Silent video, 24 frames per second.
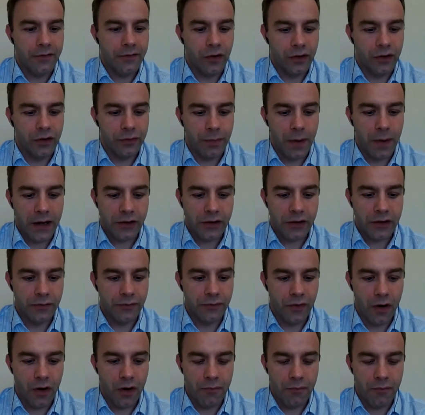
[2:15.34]
spectrum
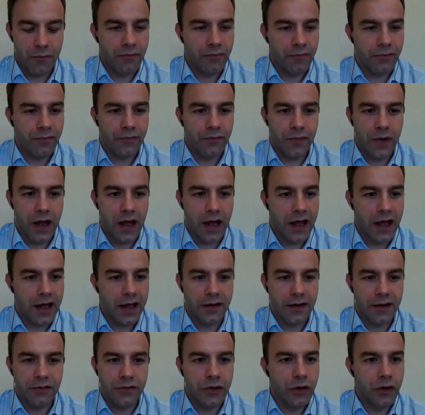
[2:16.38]
from
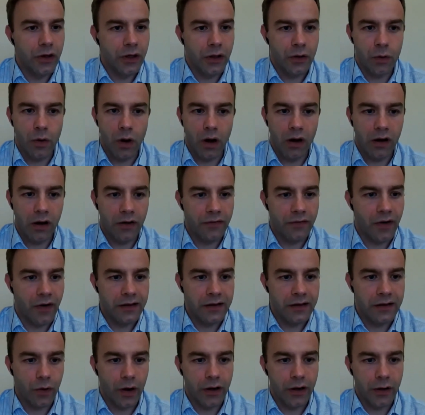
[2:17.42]
newly
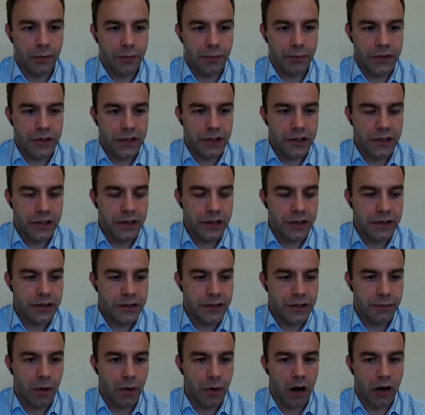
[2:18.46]
qualified right up to
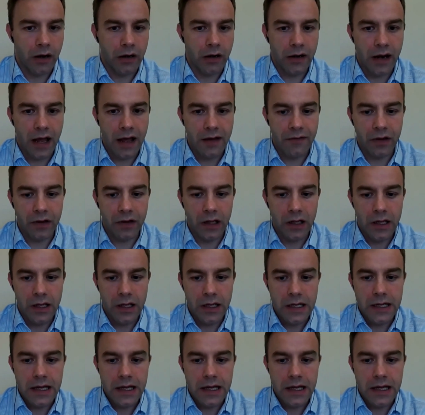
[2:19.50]
partner level,